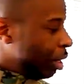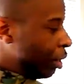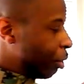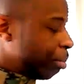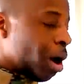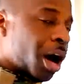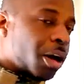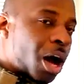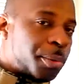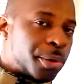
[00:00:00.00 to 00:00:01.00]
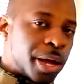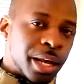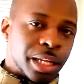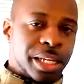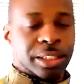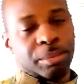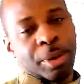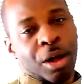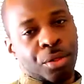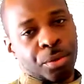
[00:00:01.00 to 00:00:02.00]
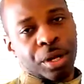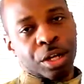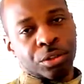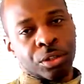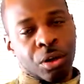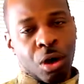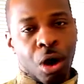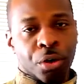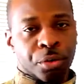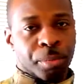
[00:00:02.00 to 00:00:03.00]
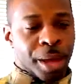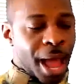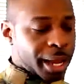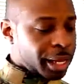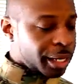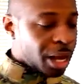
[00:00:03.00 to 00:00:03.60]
in your pod hopper, and at least about 300 on your back.